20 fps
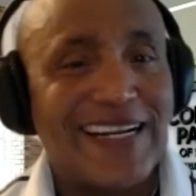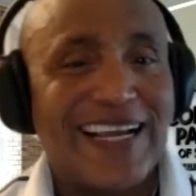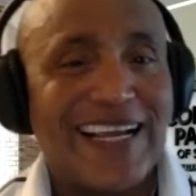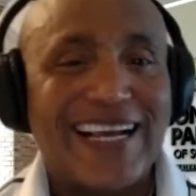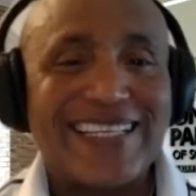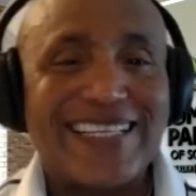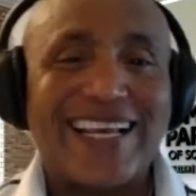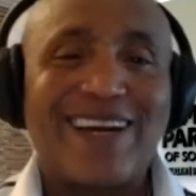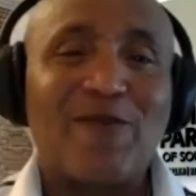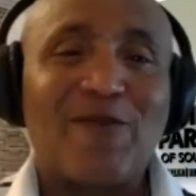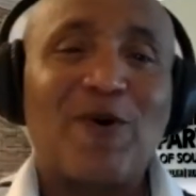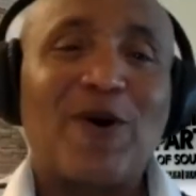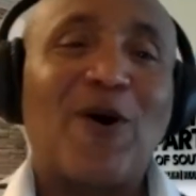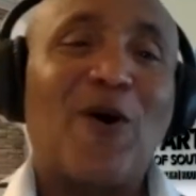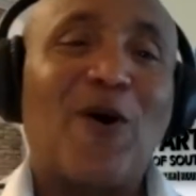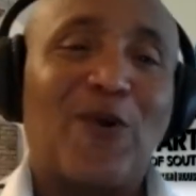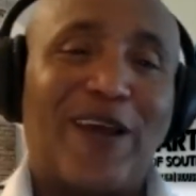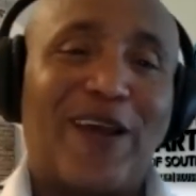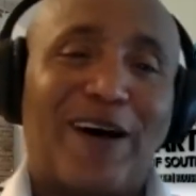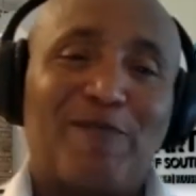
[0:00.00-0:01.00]
I was like, well,
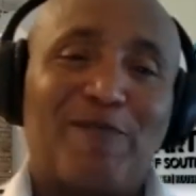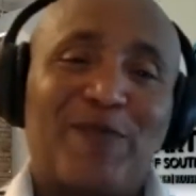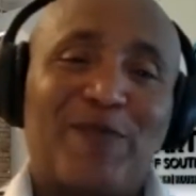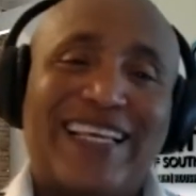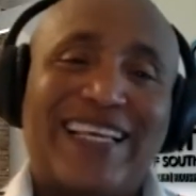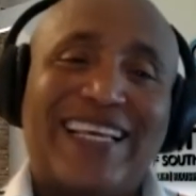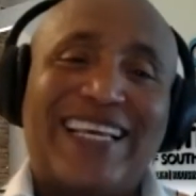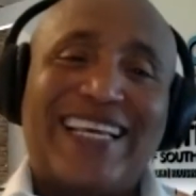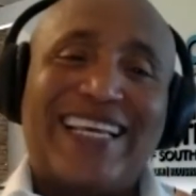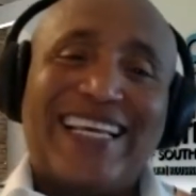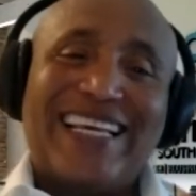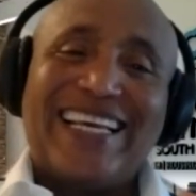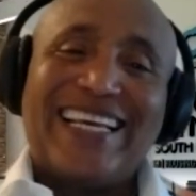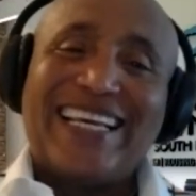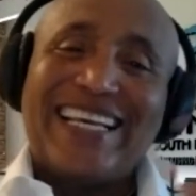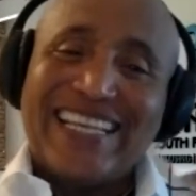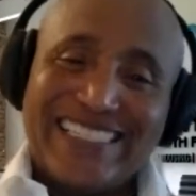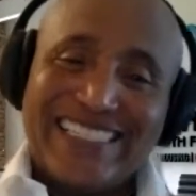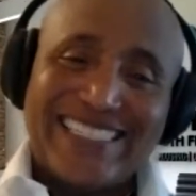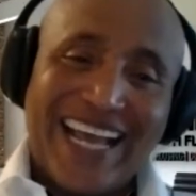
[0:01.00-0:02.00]
hold up.
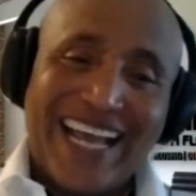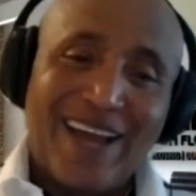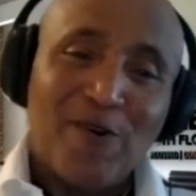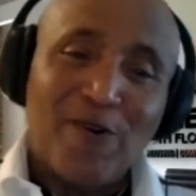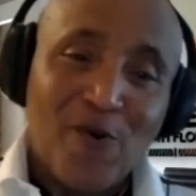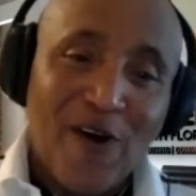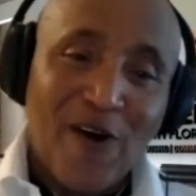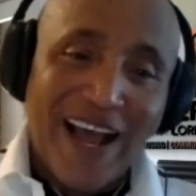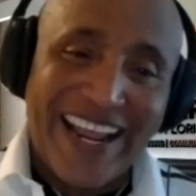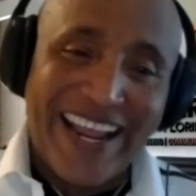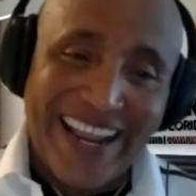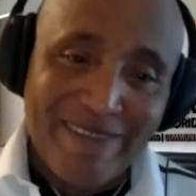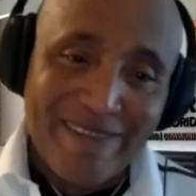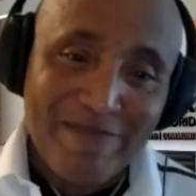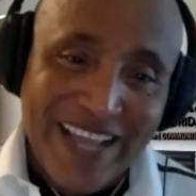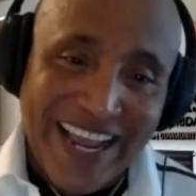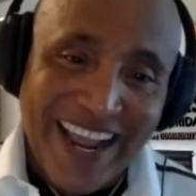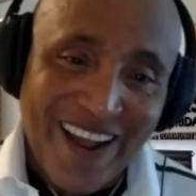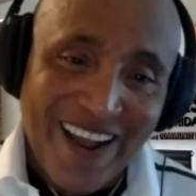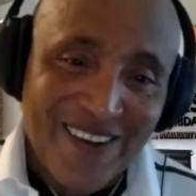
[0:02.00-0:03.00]
Is that who I am now?